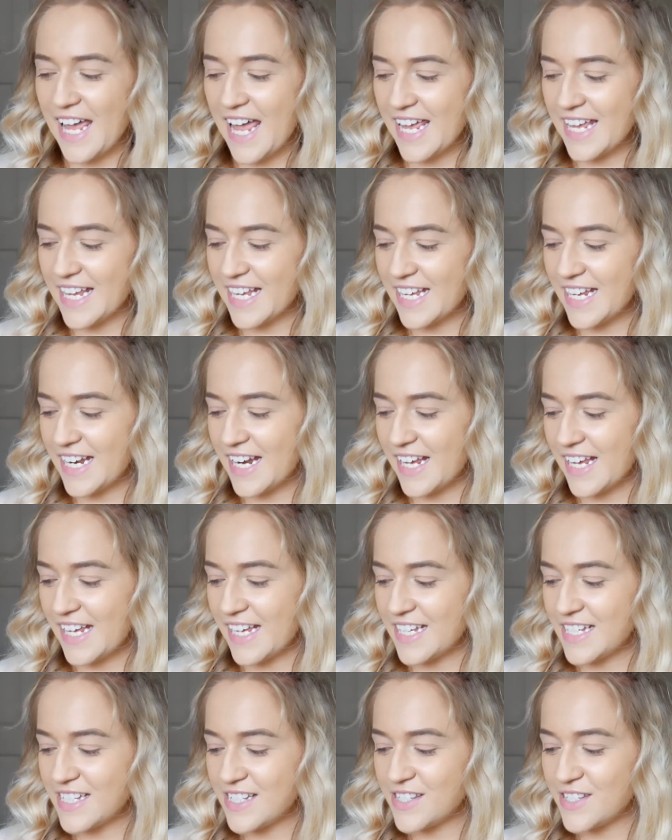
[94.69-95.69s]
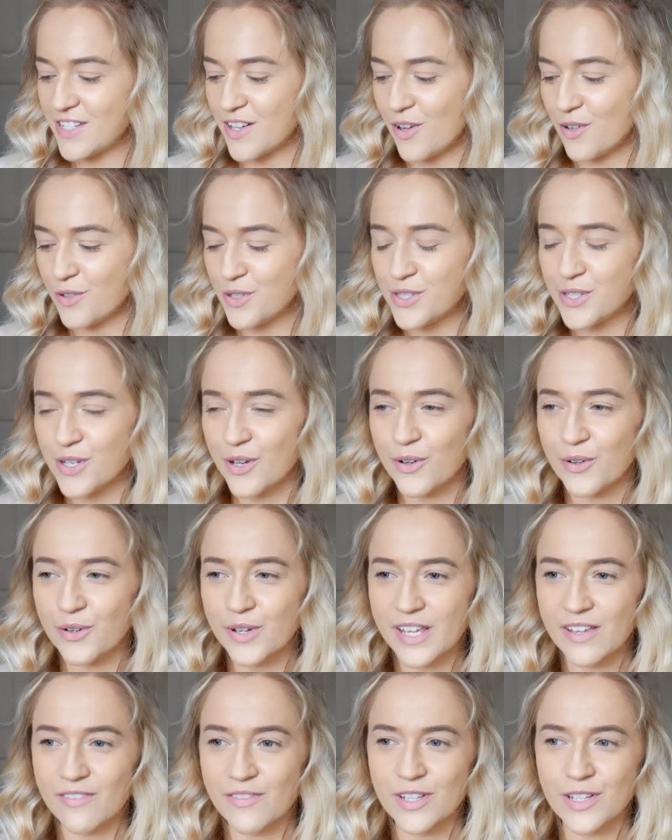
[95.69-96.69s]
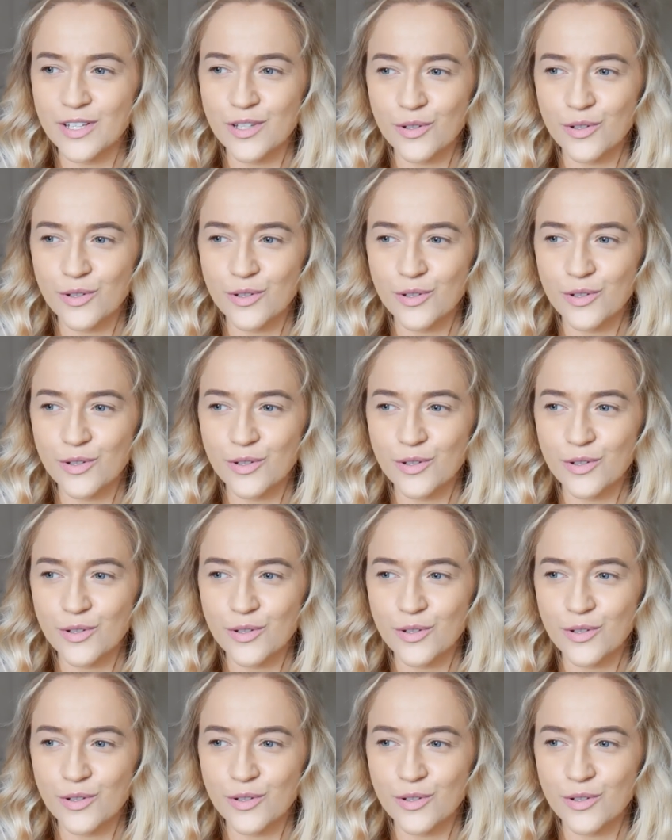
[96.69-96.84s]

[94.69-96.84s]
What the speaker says: It is also giving